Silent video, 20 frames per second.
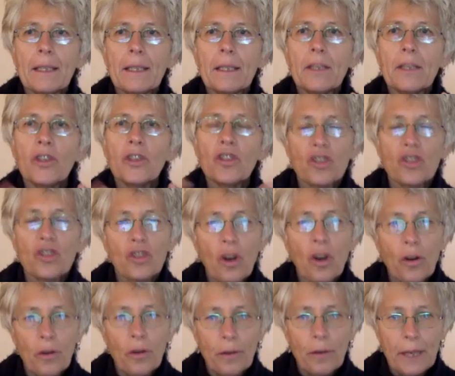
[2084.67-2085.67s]
the
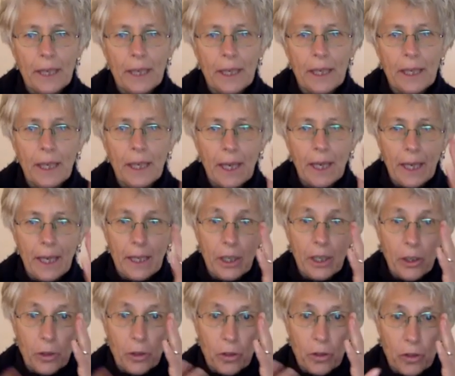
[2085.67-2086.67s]
story and
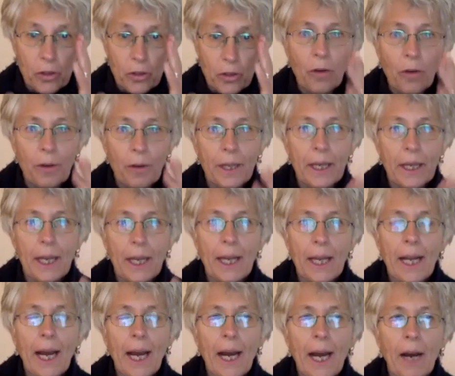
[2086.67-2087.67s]
your story
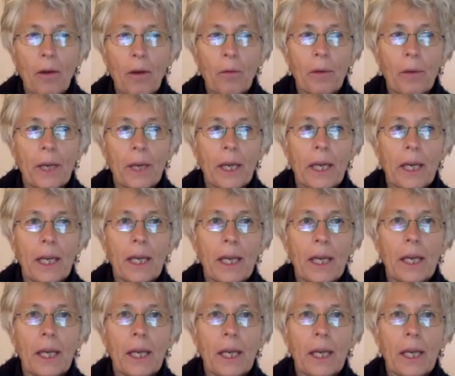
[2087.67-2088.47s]
and how we